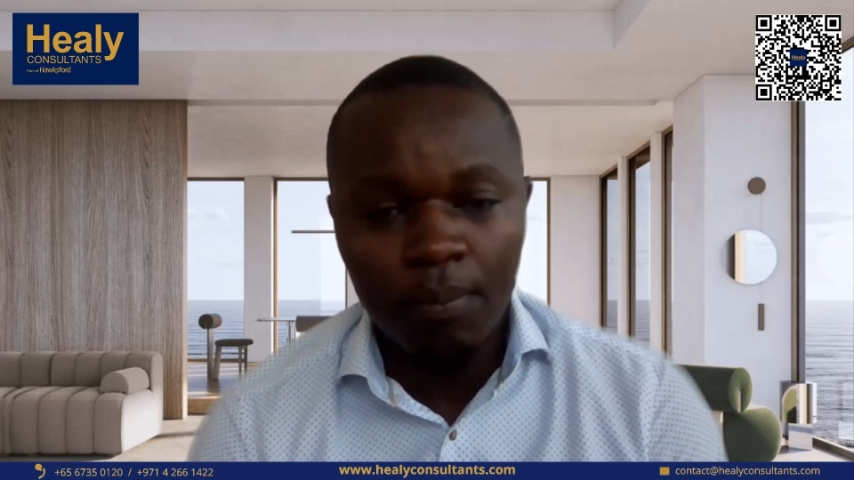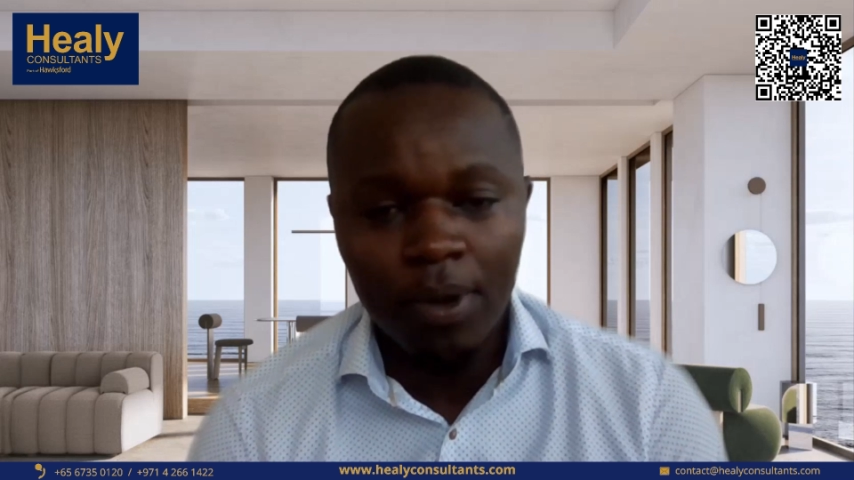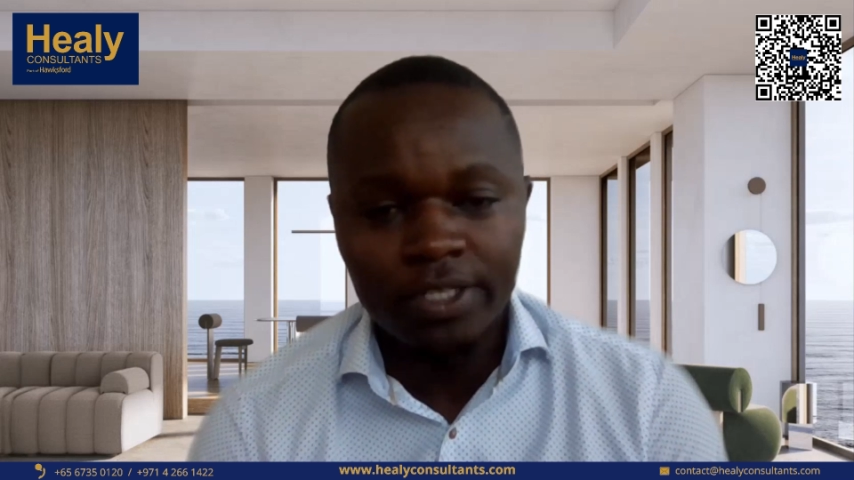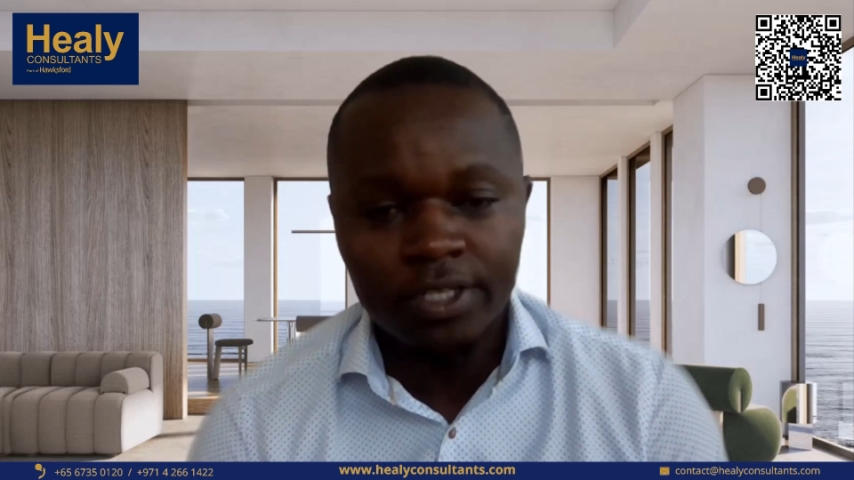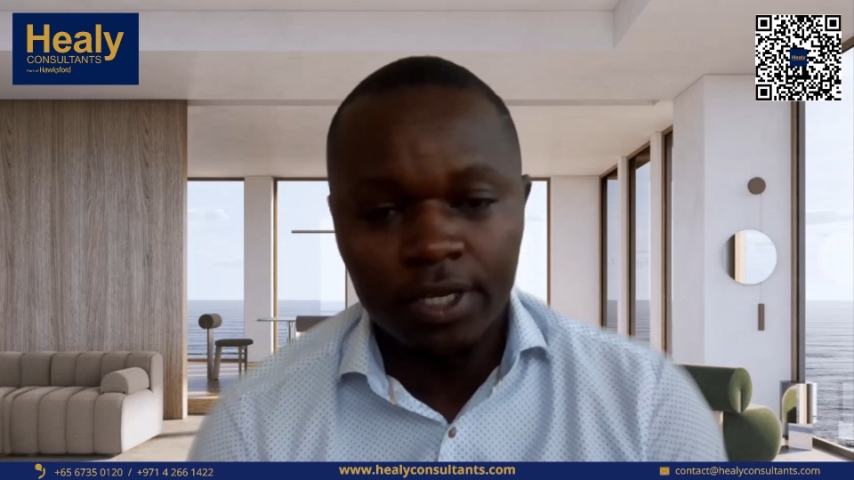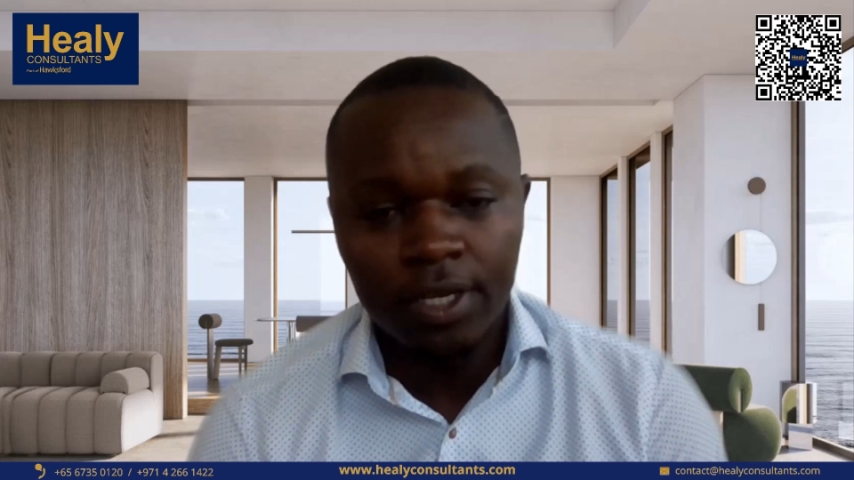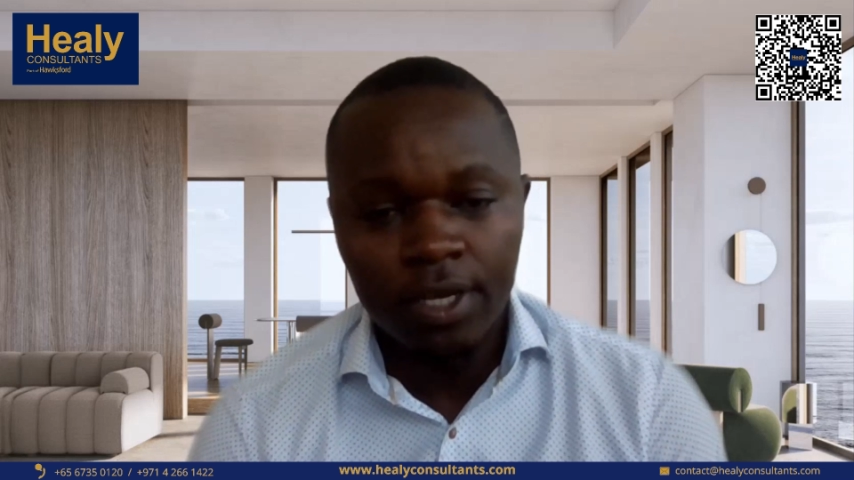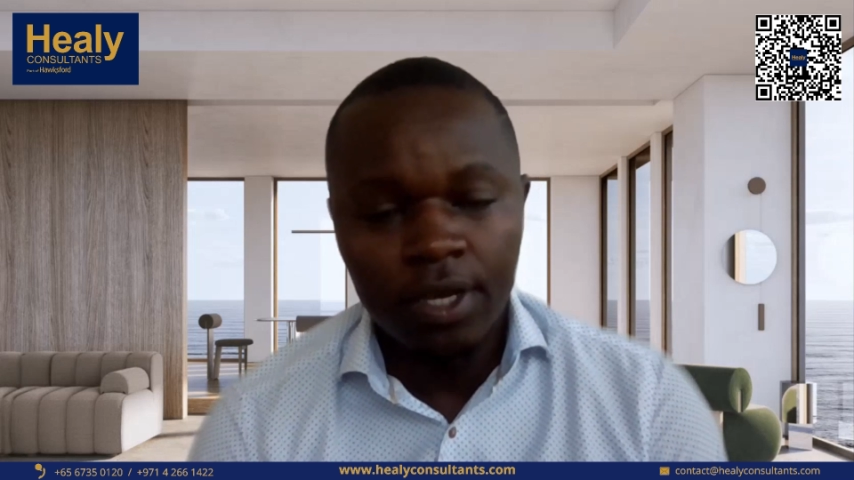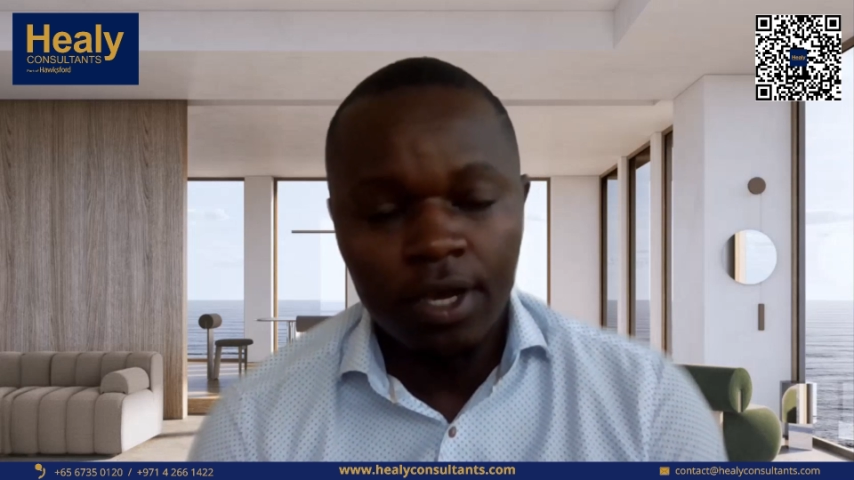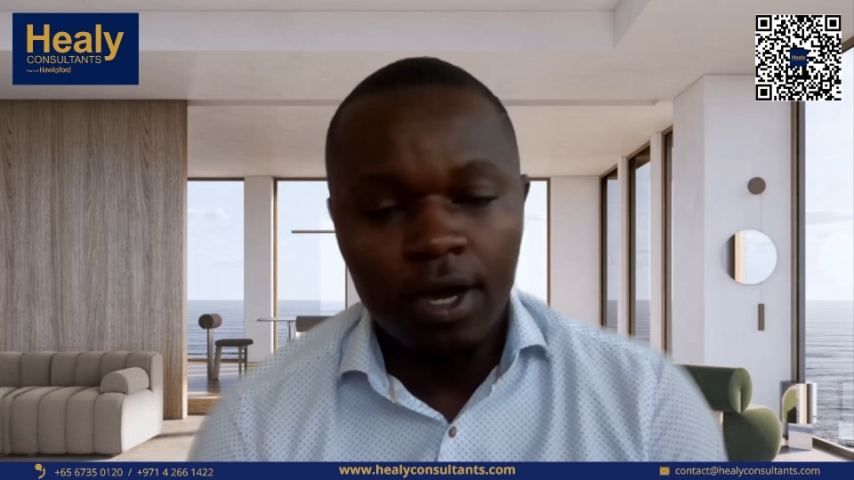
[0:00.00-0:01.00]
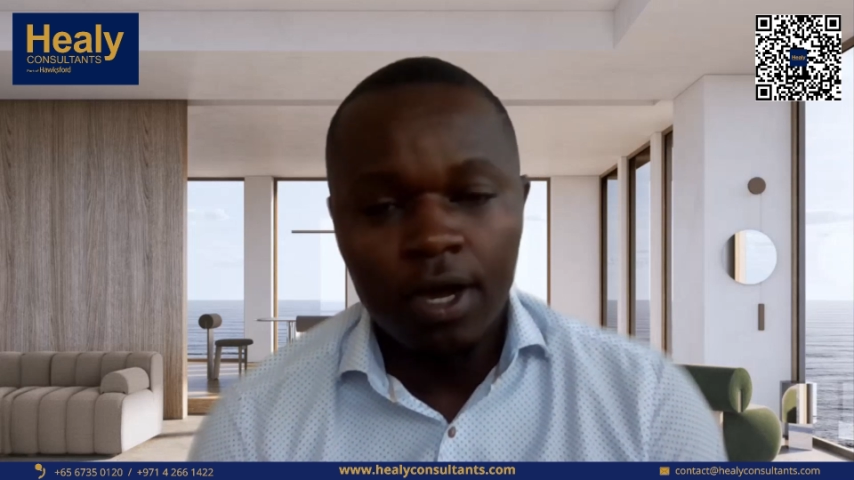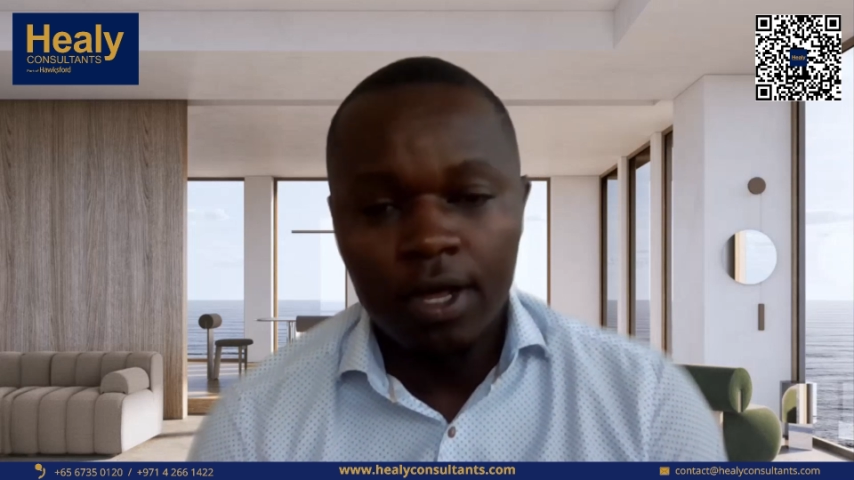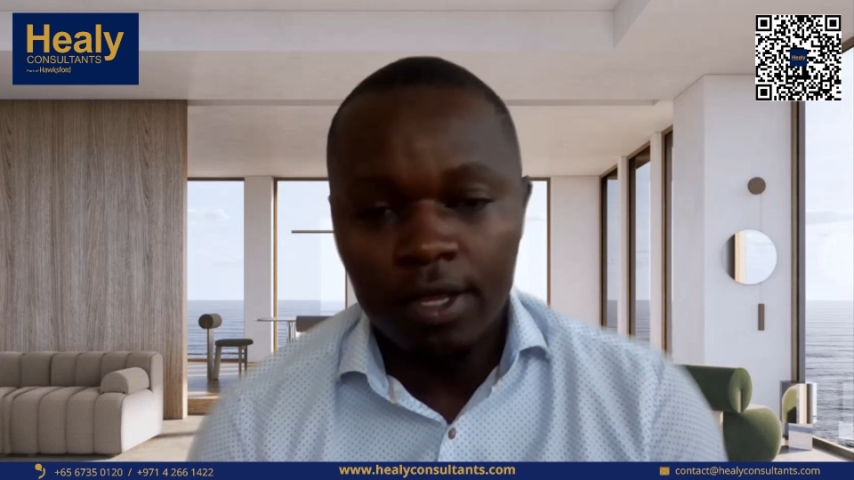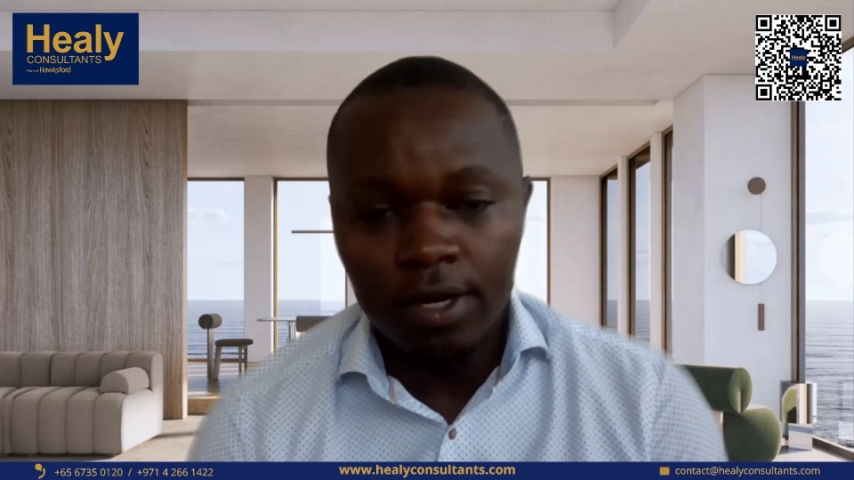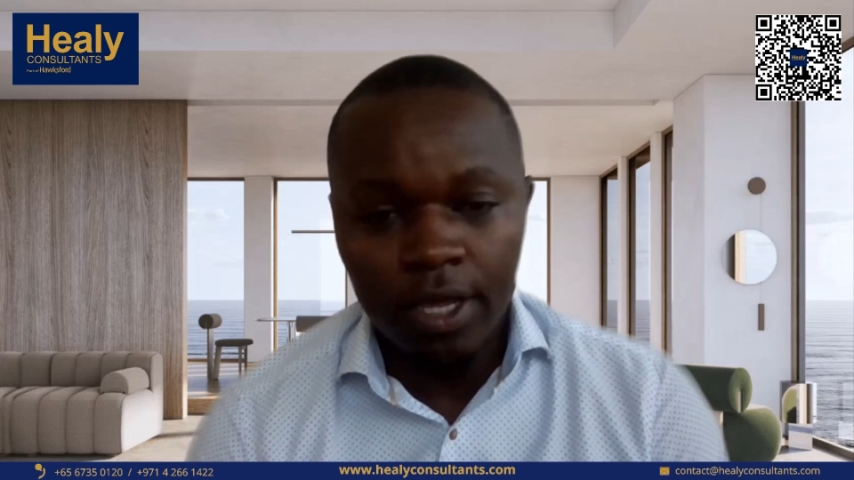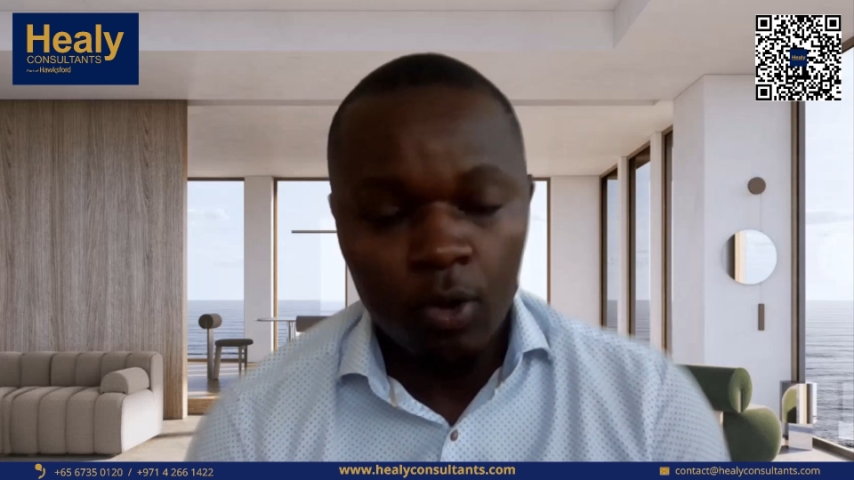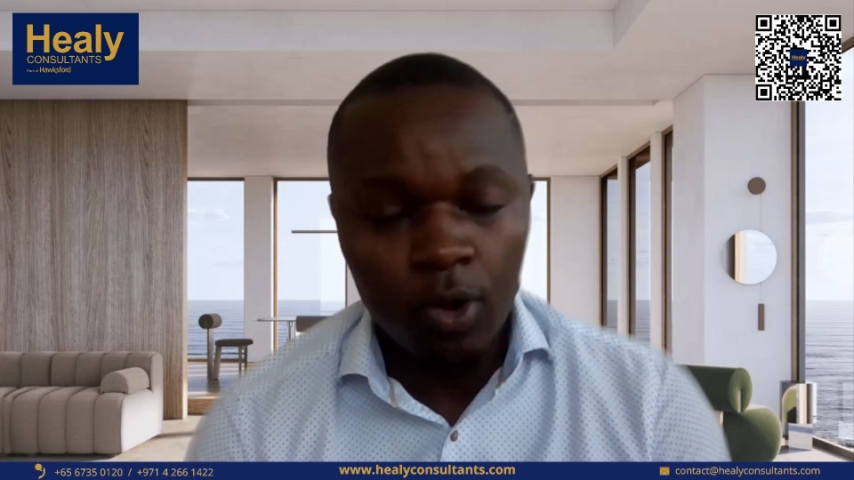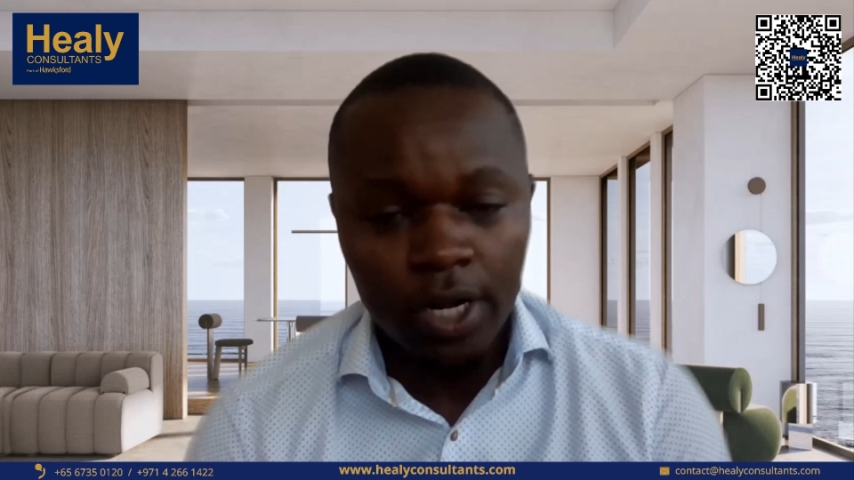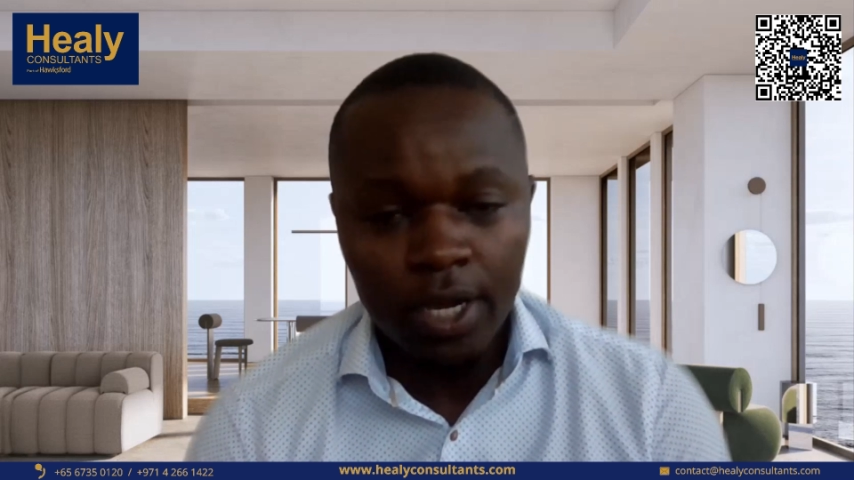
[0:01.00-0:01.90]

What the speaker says: multi-lingual